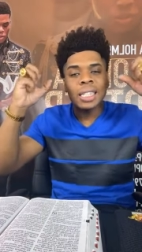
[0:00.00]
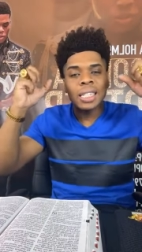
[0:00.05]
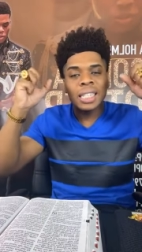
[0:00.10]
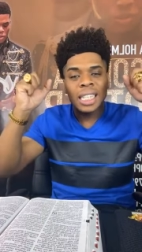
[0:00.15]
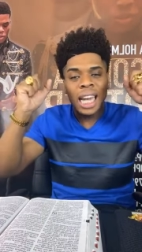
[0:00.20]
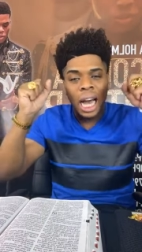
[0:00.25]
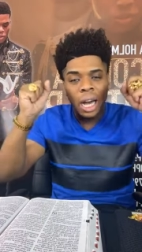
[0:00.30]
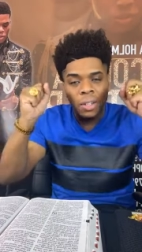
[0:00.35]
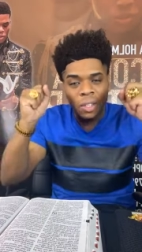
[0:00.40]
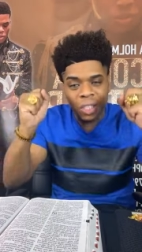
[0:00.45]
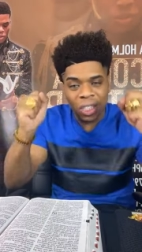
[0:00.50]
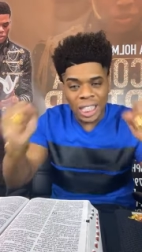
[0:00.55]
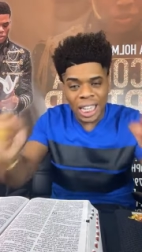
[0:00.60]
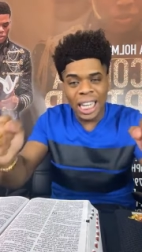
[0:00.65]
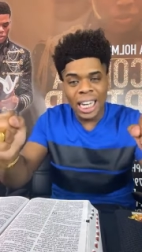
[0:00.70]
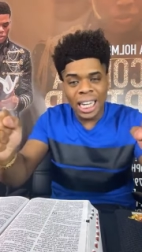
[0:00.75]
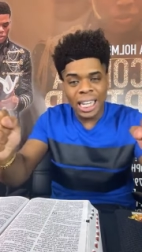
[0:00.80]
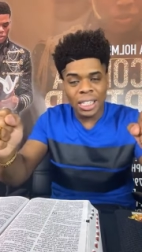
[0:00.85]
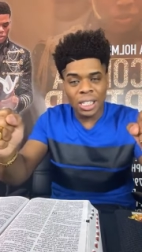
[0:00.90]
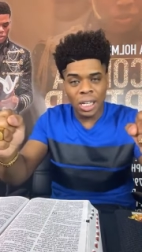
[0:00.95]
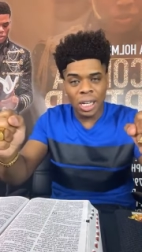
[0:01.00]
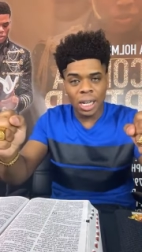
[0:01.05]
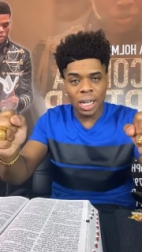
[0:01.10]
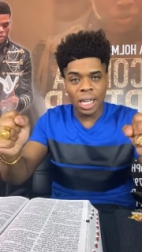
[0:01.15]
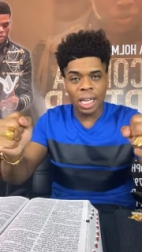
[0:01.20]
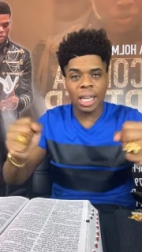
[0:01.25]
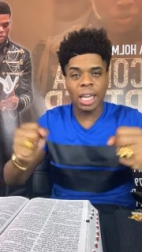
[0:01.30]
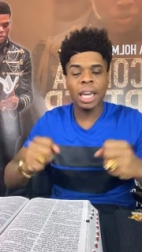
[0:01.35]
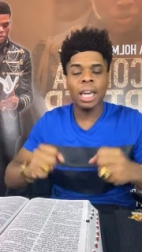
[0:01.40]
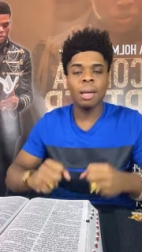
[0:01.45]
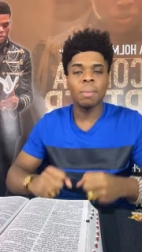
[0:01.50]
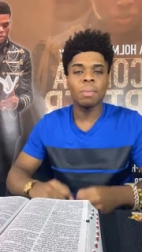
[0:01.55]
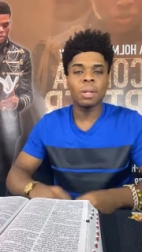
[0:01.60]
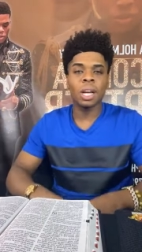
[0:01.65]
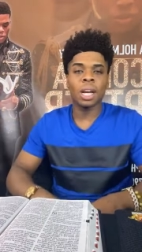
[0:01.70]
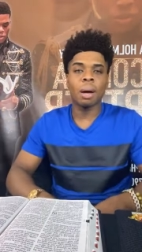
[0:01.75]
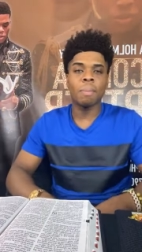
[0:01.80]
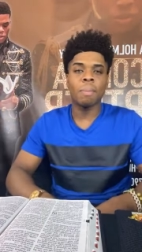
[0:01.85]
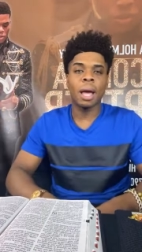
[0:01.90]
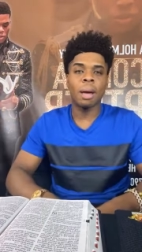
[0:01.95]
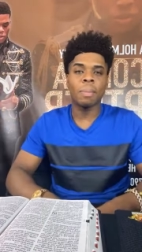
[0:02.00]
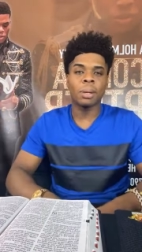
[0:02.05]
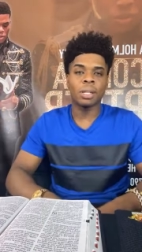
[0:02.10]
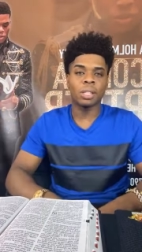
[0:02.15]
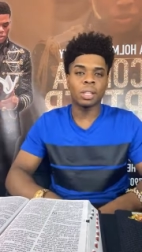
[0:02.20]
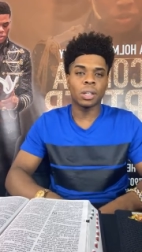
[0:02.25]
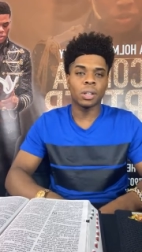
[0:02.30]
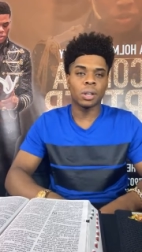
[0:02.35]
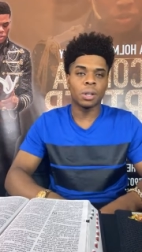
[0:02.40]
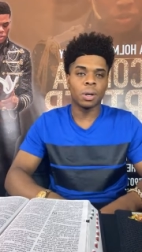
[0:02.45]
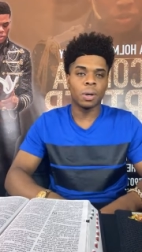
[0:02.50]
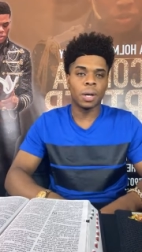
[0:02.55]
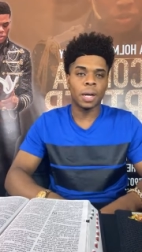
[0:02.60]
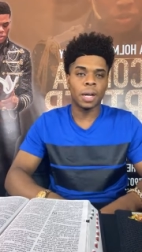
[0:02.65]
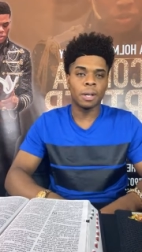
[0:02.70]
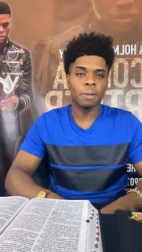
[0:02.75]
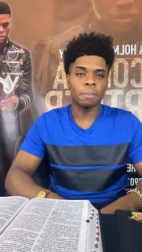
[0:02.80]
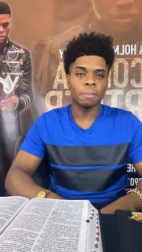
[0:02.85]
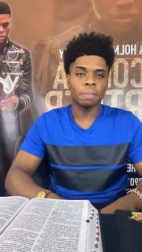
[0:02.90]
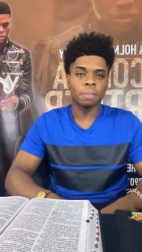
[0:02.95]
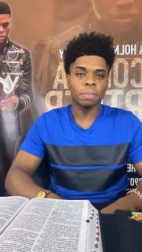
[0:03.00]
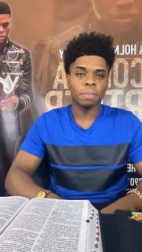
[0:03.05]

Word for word: shall diligently keep the commandments of the Lord.